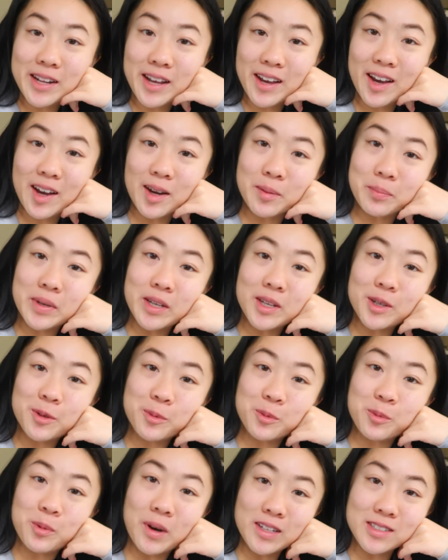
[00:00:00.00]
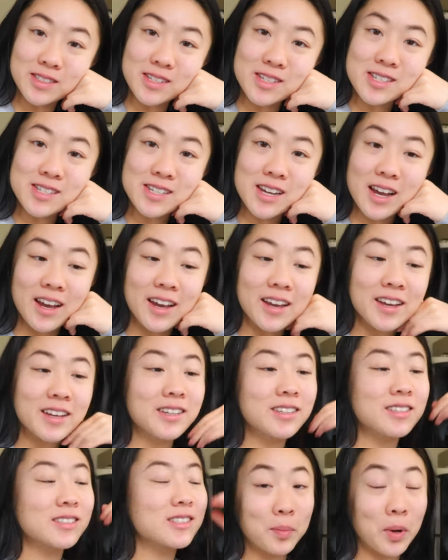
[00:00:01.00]
Happy
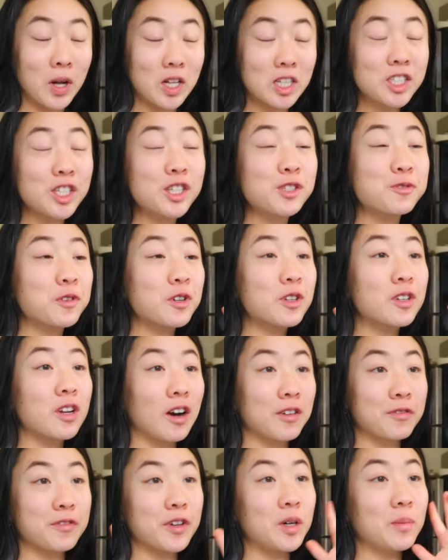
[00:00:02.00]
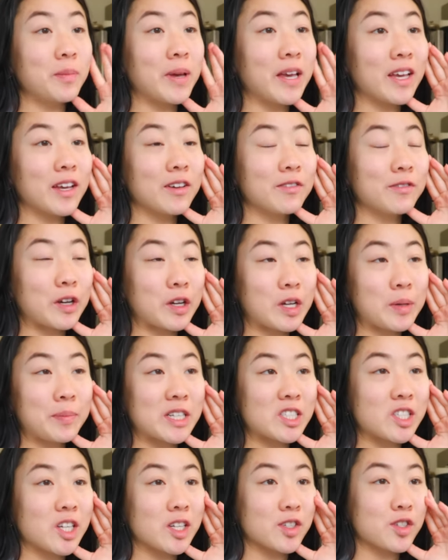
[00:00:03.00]
Wednesday. Apologies for not filming very
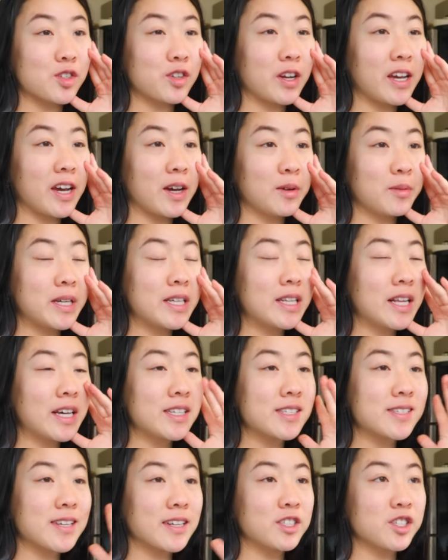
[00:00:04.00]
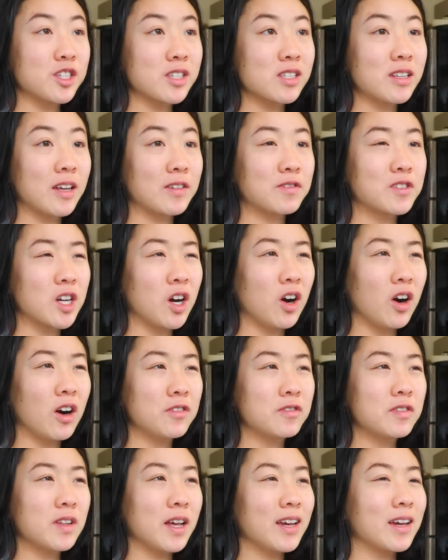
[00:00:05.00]
much yesterday. I realized I just left it
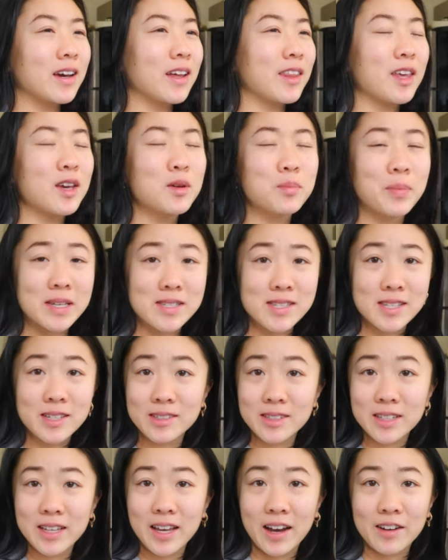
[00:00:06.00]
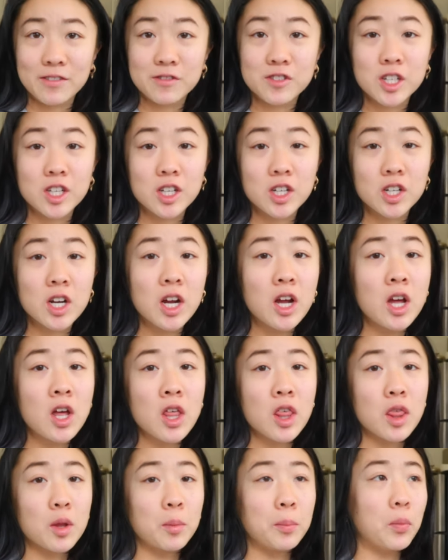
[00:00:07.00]
off, like, I think basically after
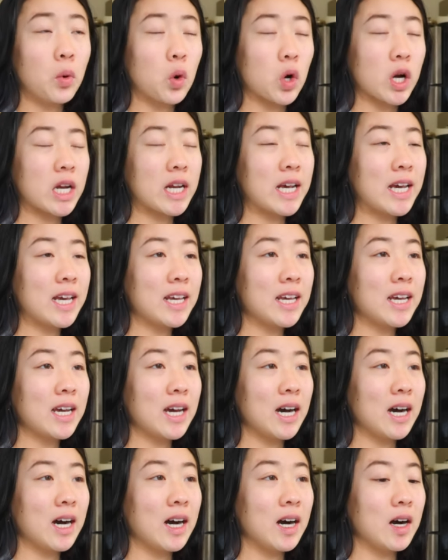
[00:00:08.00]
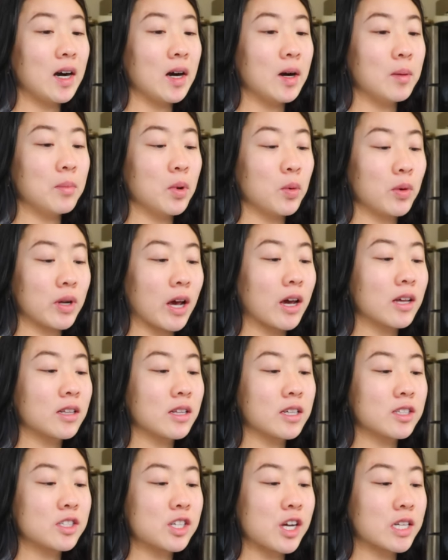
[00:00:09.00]
the morning when I
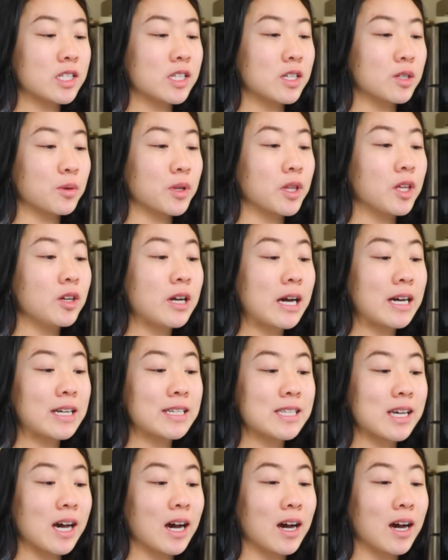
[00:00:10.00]
like checked in with you guys.